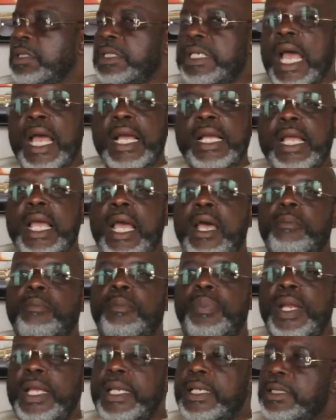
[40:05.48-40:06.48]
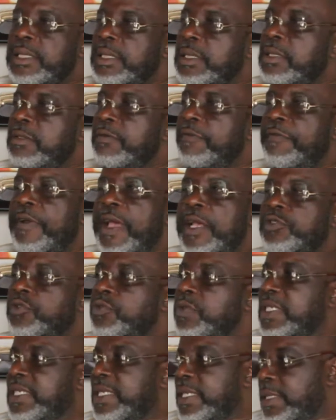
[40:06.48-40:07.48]
that can place first
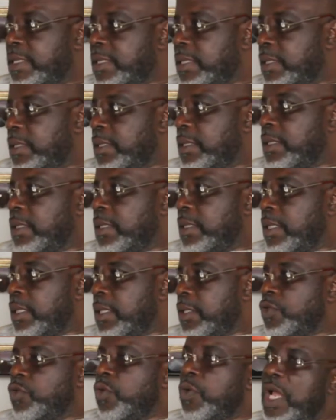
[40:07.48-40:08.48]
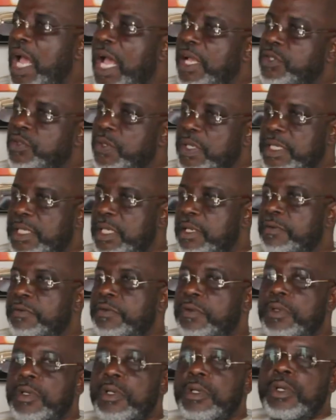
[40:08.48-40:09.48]
to sixth. So you ask yourself,
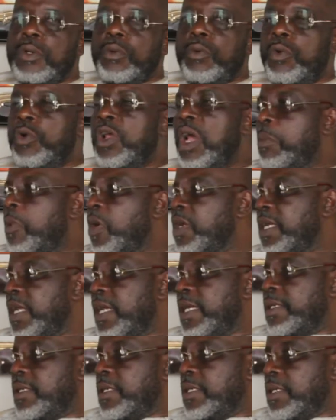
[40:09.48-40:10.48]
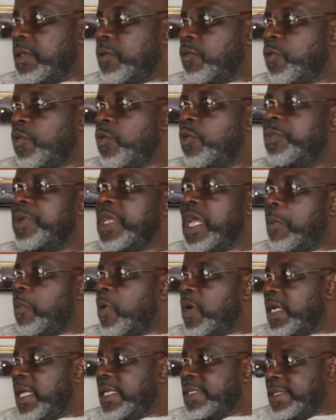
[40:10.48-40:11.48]
will you among the will you be
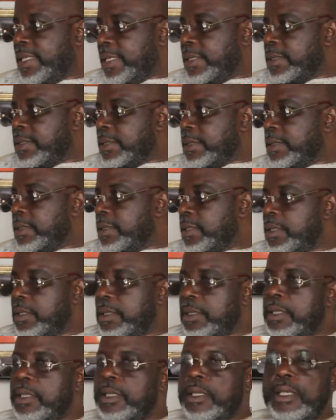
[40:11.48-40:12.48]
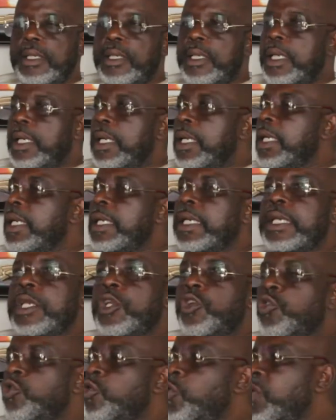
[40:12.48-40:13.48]
among the six?
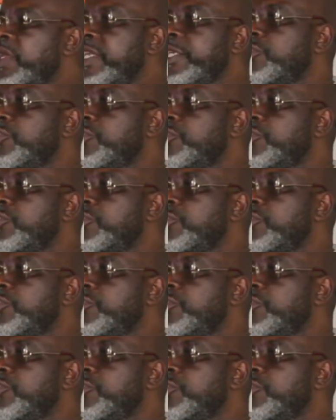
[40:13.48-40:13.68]
You don't